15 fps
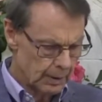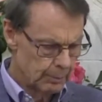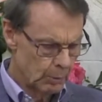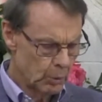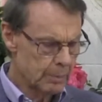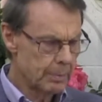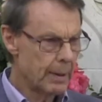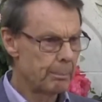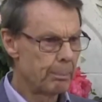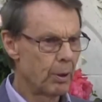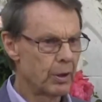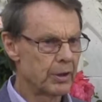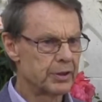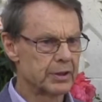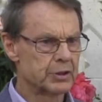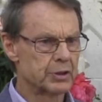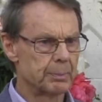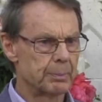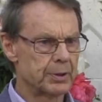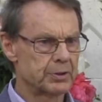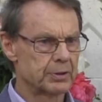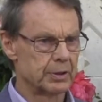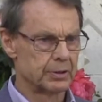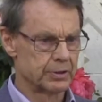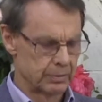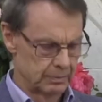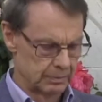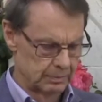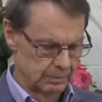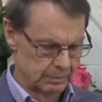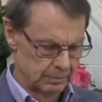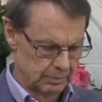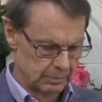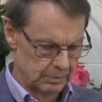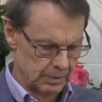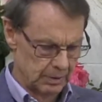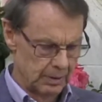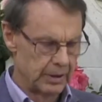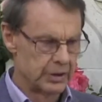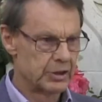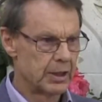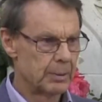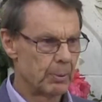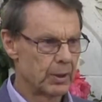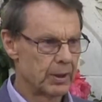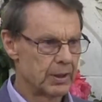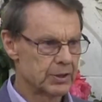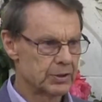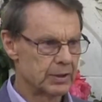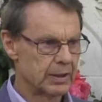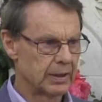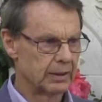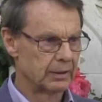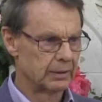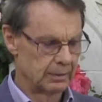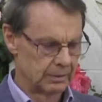But what about politics and business? Is anybody listening?